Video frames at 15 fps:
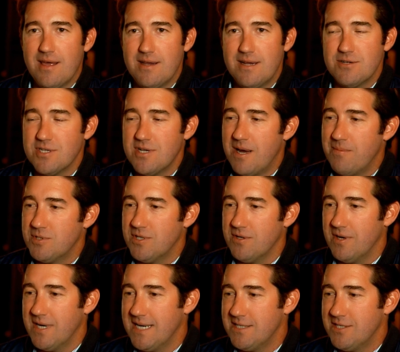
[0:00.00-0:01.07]
here's an
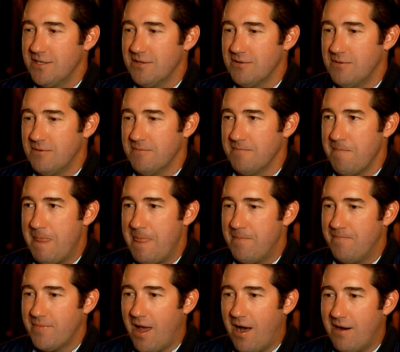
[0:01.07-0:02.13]
opportunity to
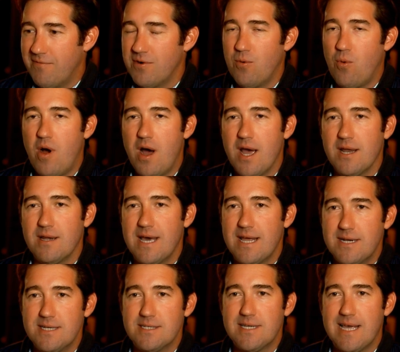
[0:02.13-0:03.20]
offer a wine at a
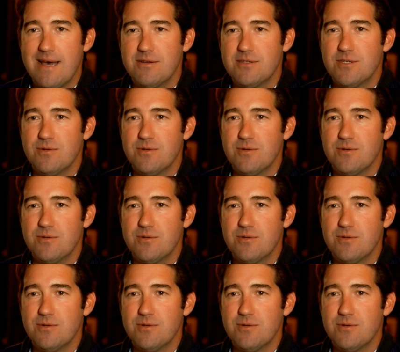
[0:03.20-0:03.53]
discount